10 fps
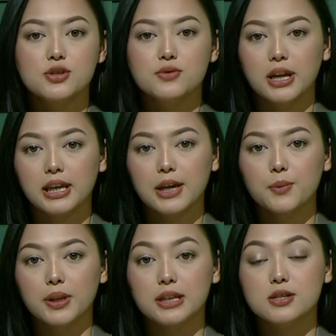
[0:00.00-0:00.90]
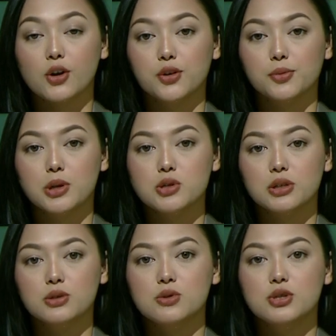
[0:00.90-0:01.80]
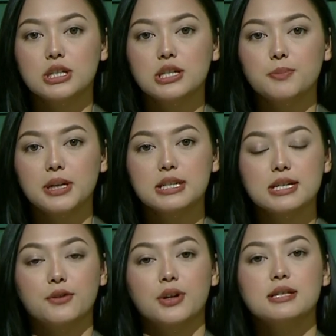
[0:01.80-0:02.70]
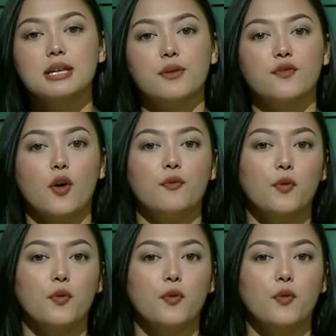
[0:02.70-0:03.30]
shrinking with its contribution to GDP decreasing from